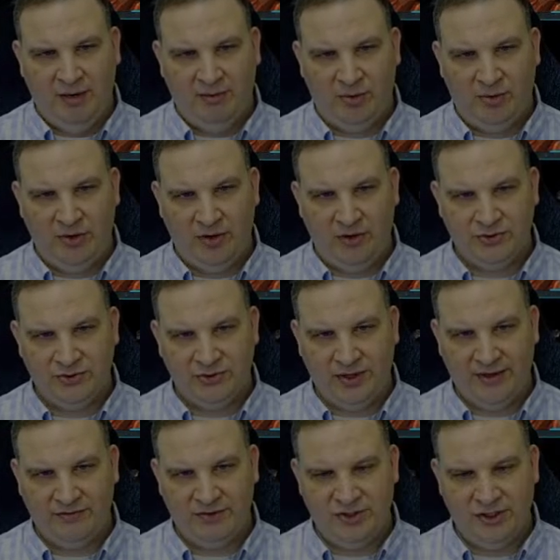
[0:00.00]
But we also
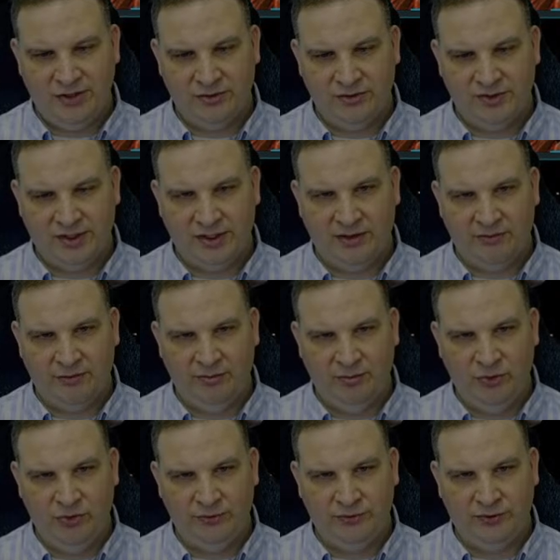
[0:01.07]
have geos that can
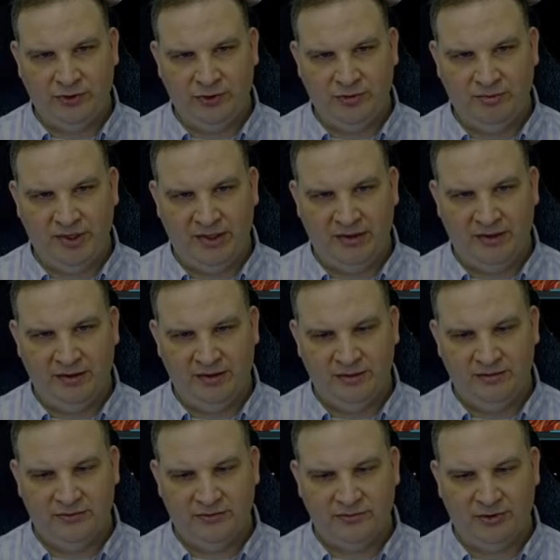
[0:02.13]
remove turn meter
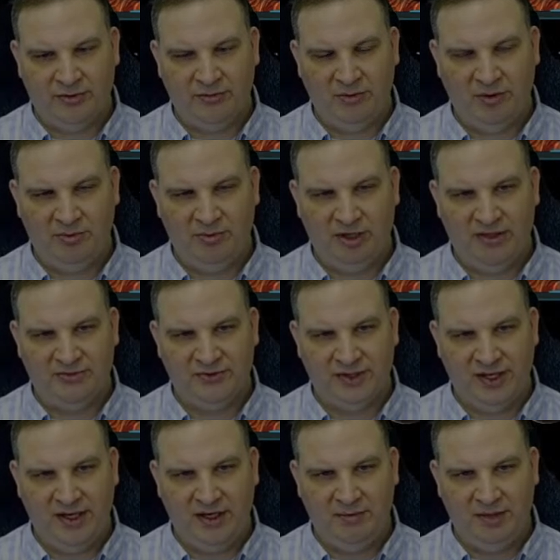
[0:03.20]
from buffed
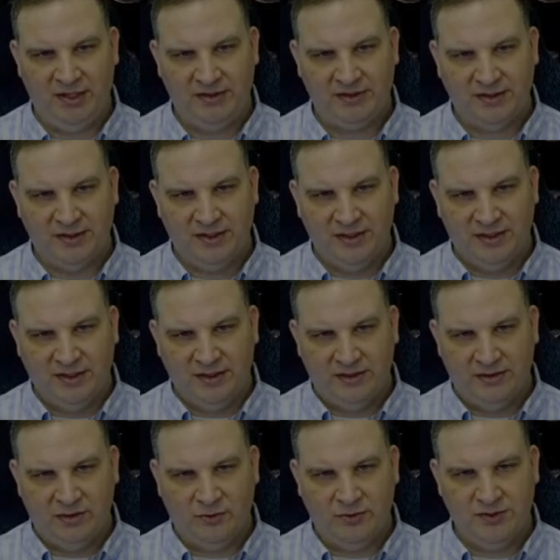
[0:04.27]
enemies.
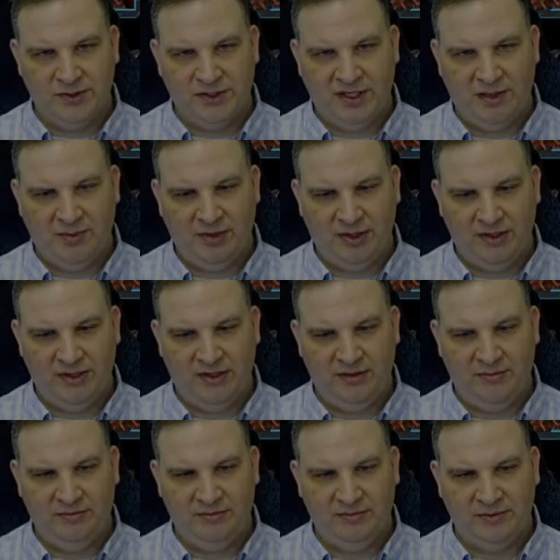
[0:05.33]
So we'll just keep hitting
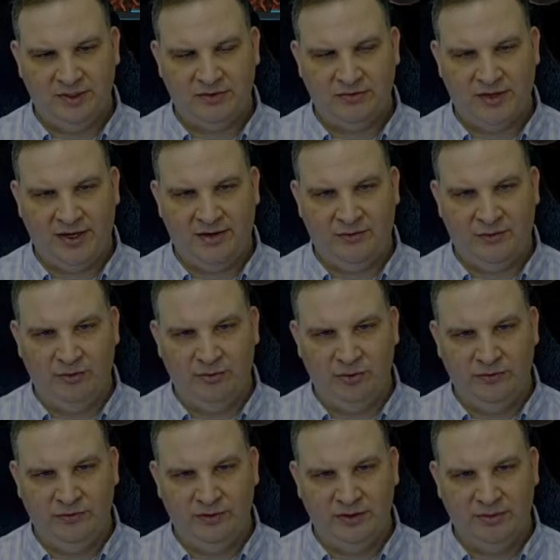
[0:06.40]
him and trying to
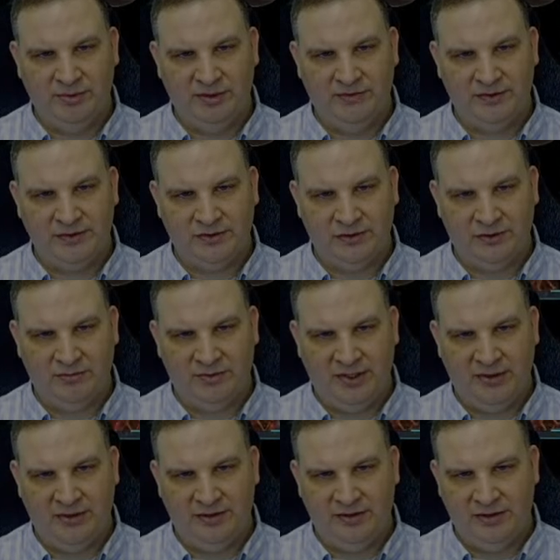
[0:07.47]
remove a little bit of his turn
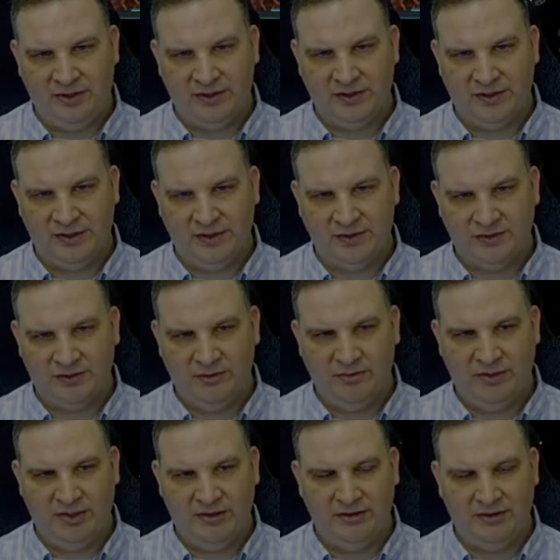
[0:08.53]
meter. You can see his turn
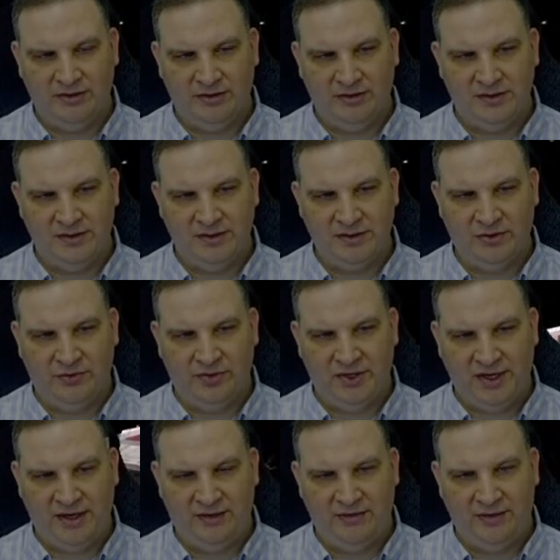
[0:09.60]
meter is going
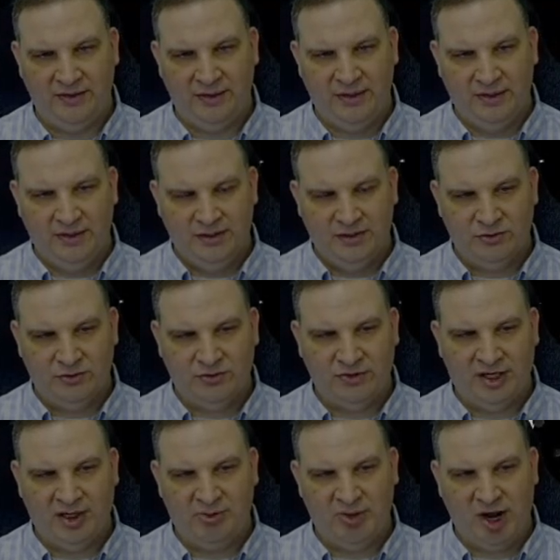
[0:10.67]
down. So we're
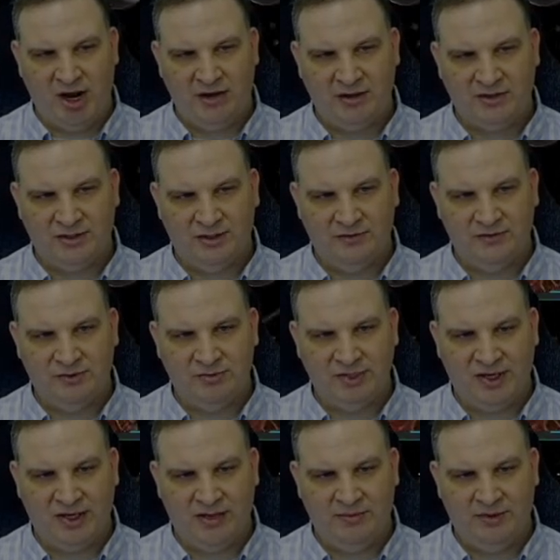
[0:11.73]
trying to buy ourselves some
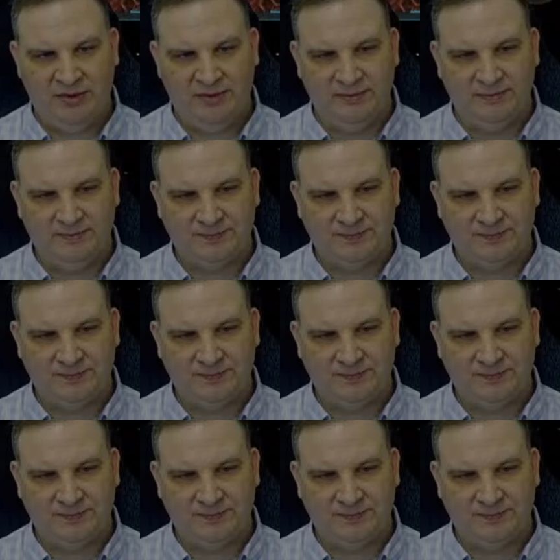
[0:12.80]
time here.